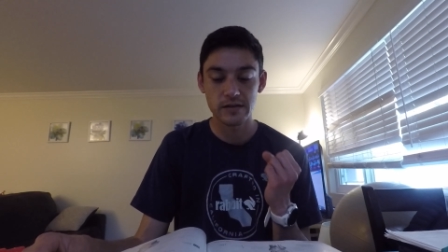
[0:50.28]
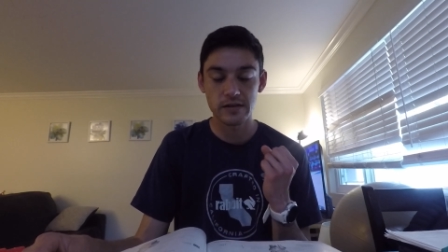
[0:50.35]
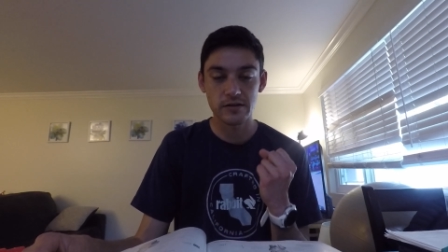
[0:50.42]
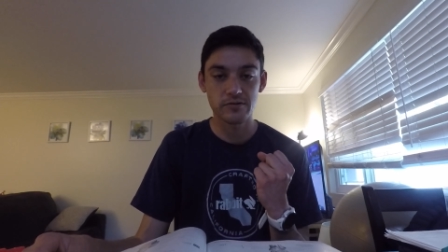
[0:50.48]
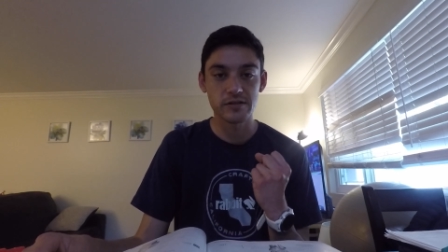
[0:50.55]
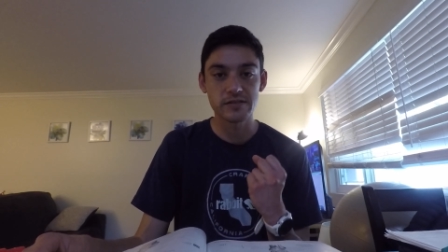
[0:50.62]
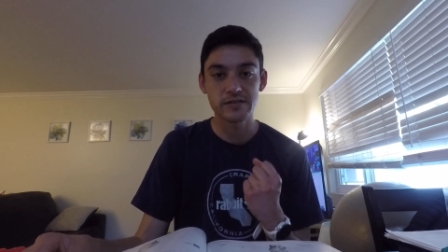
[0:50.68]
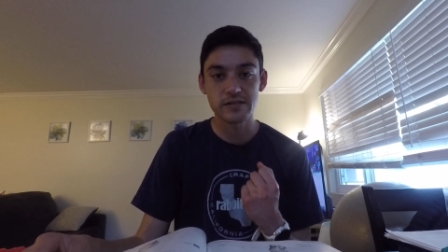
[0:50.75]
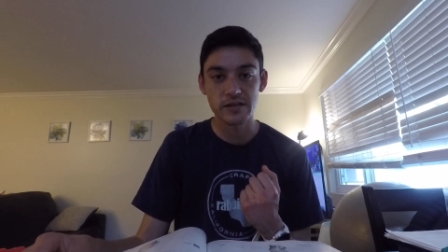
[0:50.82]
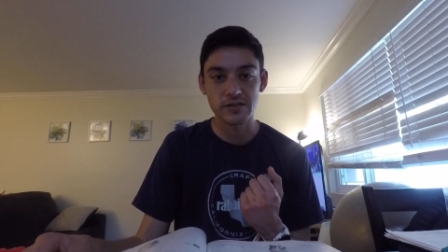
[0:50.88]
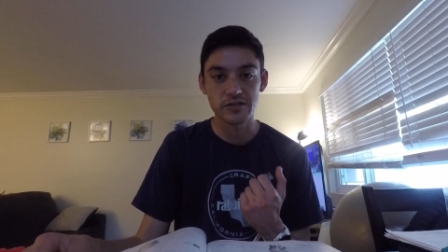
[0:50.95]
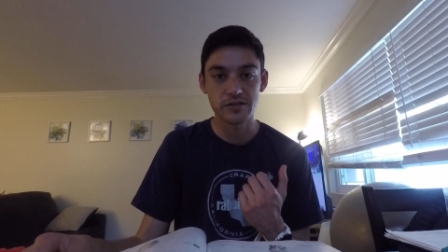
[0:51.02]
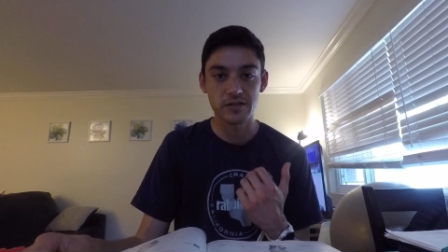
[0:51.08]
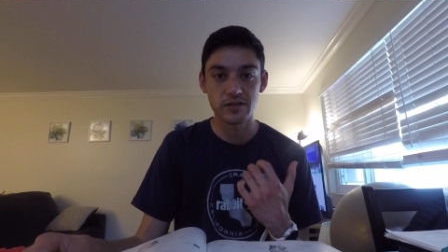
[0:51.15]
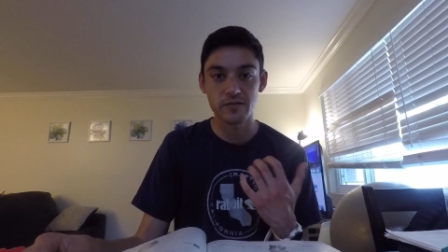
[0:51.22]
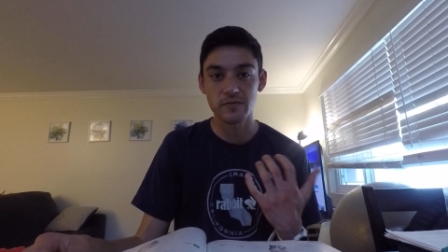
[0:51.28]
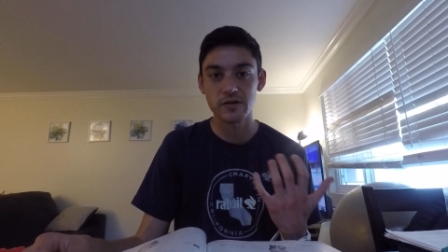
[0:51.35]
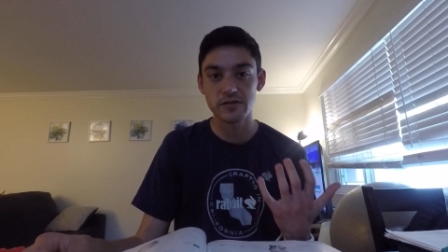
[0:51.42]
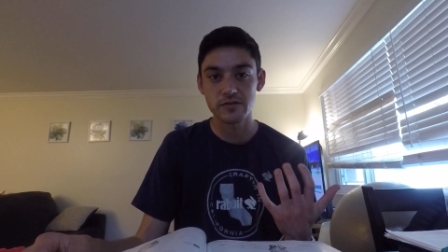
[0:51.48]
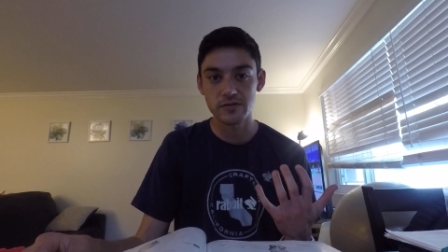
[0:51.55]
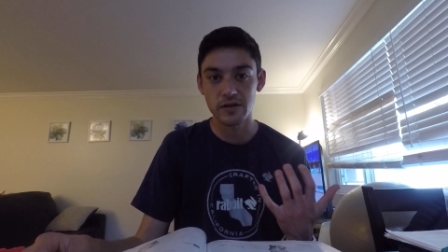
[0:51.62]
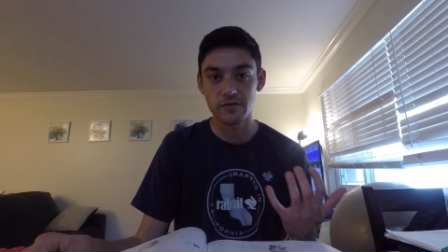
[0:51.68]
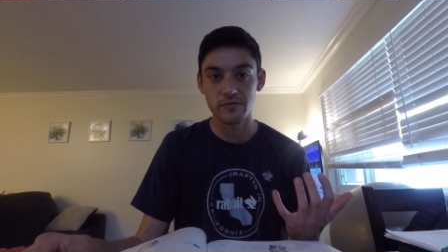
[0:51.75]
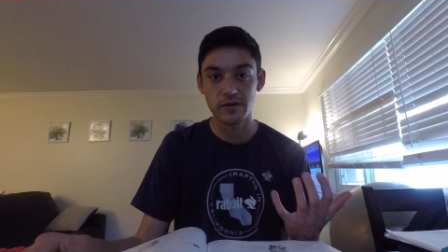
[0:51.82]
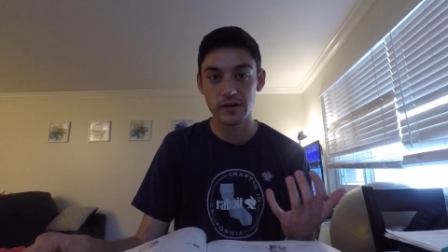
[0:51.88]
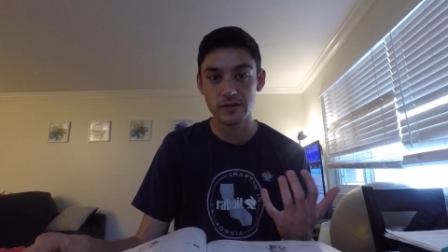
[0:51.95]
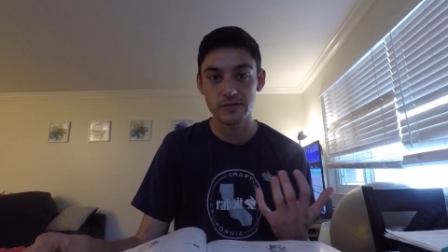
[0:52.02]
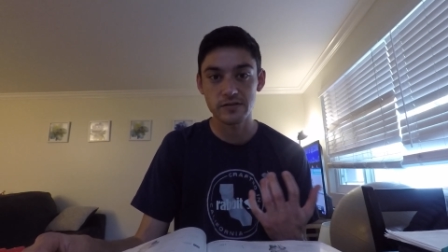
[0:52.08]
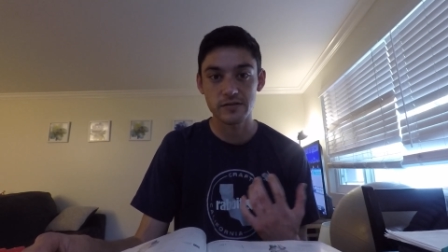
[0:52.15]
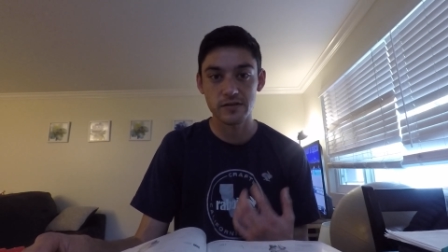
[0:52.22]
increased tension in a muscle at
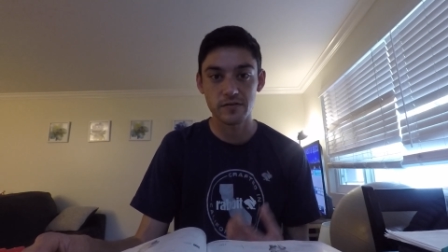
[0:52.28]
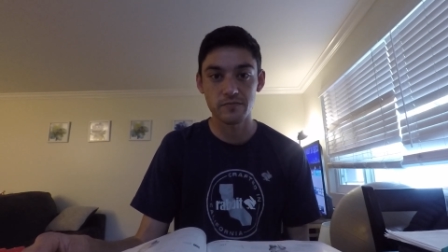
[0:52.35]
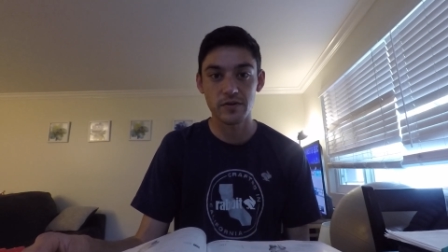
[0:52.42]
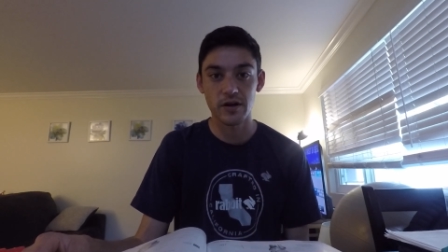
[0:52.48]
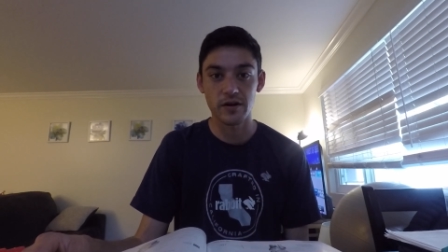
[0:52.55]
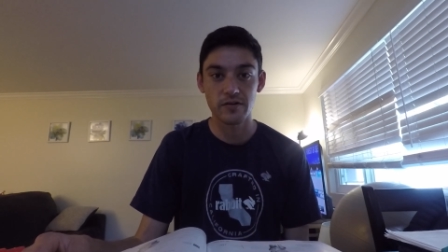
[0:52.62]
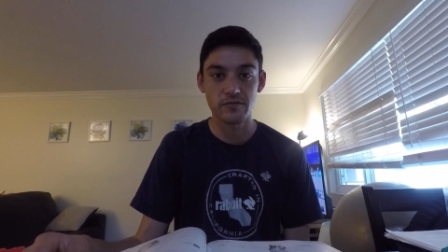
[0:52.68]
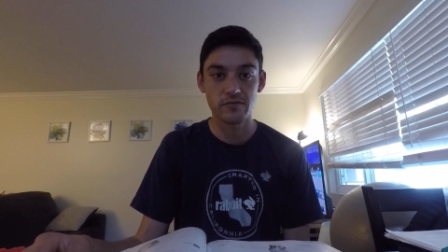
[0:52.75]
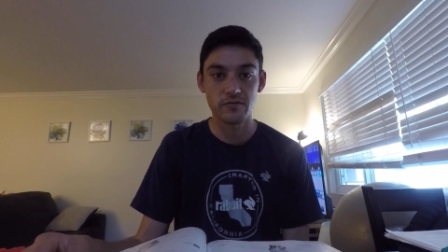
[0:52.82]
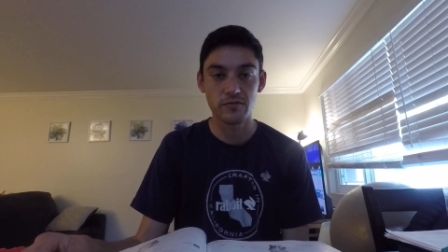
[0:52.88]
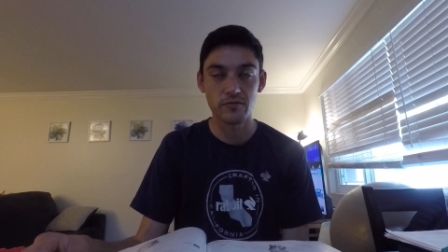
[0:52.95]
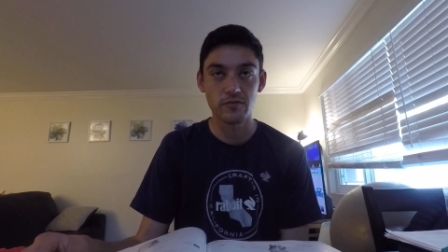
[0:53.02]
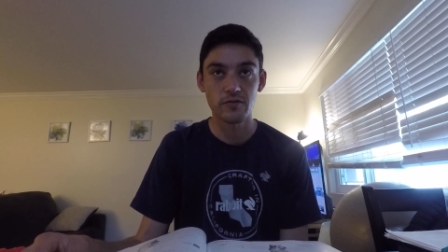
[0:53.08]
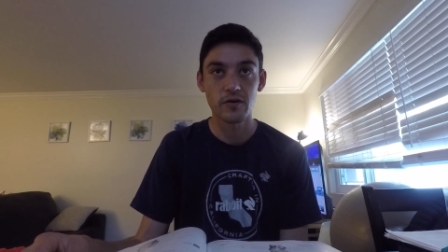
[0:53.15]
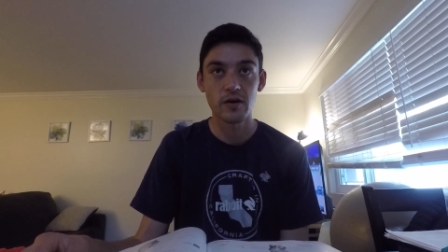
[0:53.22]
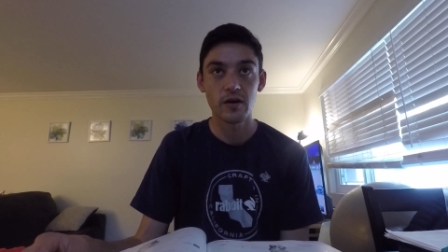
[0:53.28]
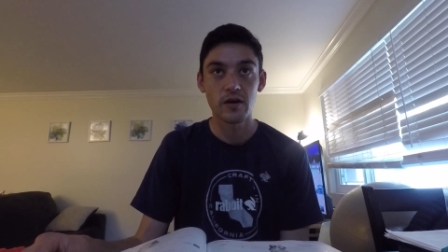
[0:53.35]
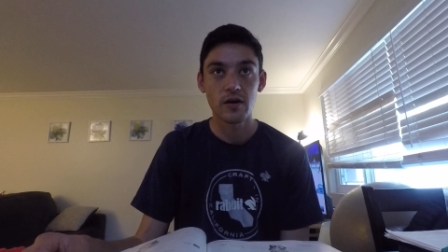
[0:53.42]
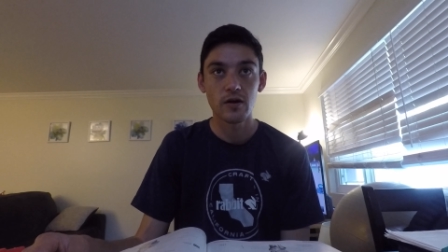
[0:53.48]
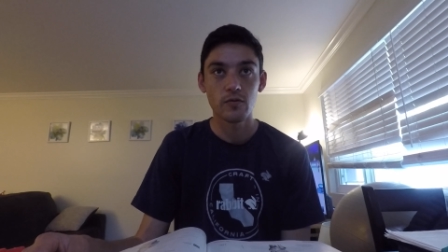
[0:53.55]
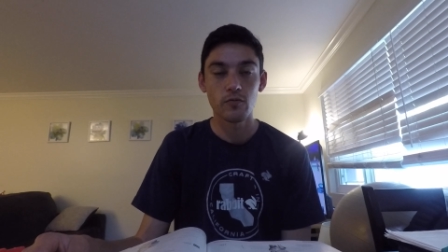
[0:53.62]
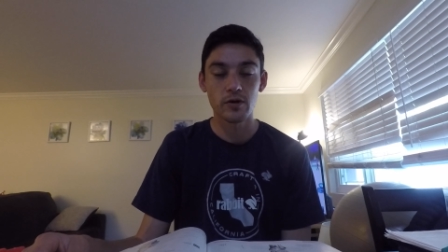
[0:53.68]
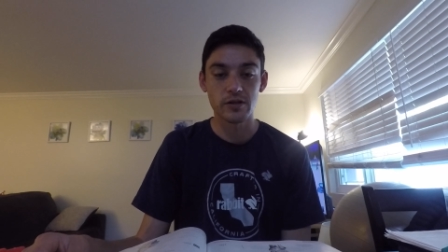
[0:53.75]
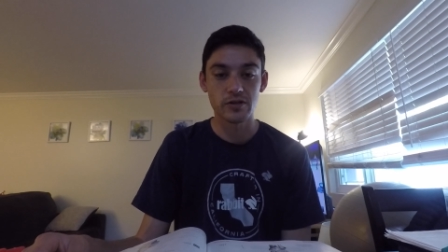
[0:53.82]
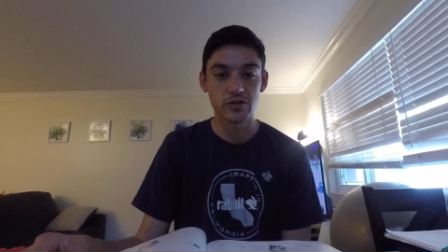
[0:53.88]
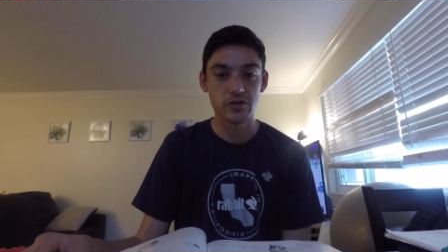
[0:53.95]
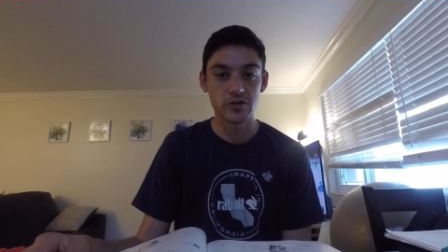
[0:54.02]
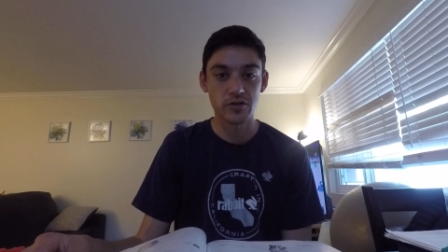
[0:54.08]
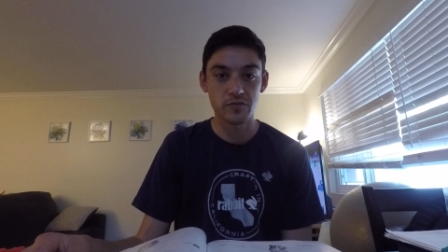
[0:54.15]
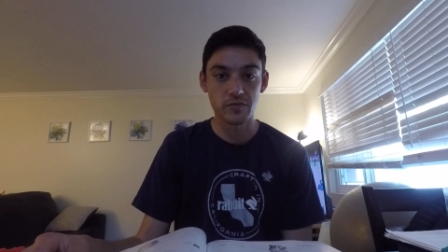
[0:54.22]
rest compared to what it
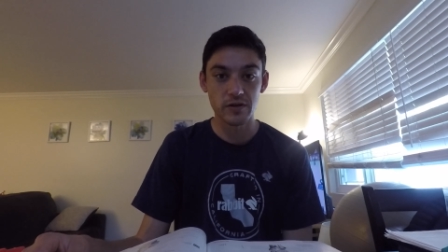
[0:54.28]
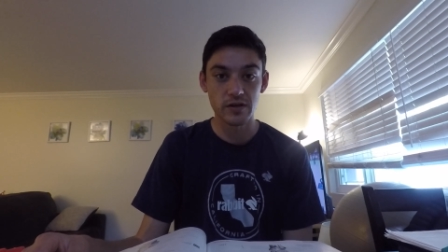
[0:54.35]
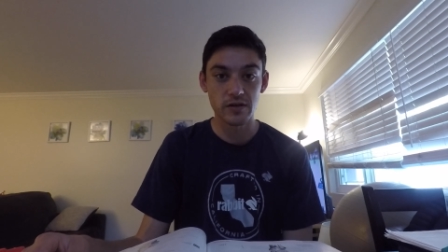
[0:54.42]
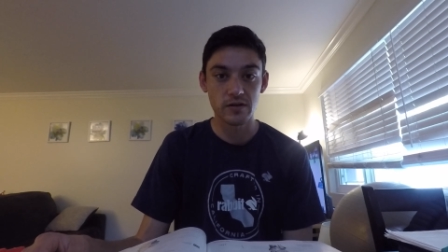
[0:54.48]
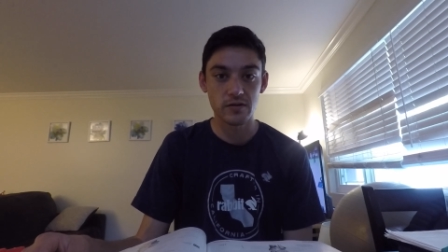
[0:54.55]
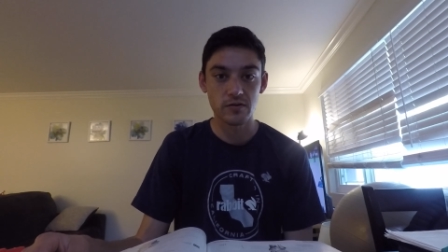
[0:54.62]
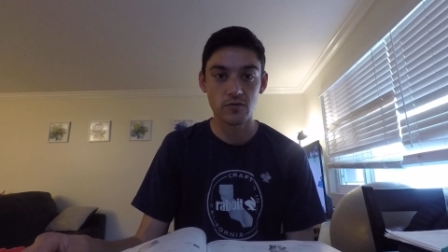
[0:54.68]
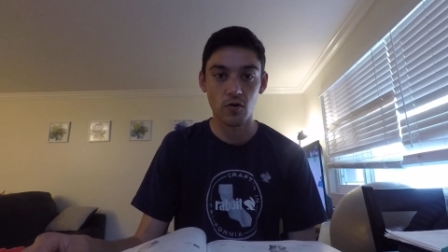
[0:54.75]
should be.